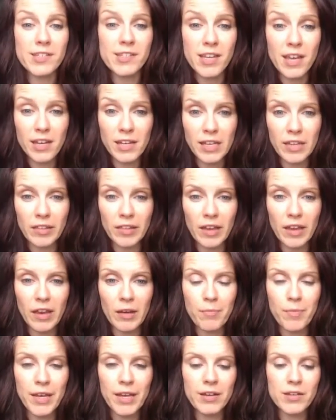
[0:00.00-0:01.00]
anything
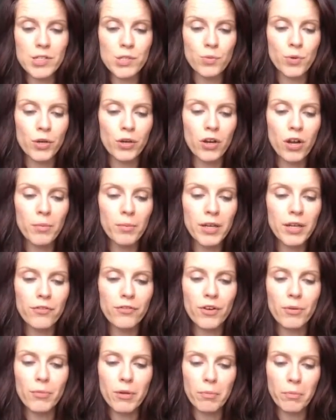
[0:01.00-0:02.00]
because we're coming from a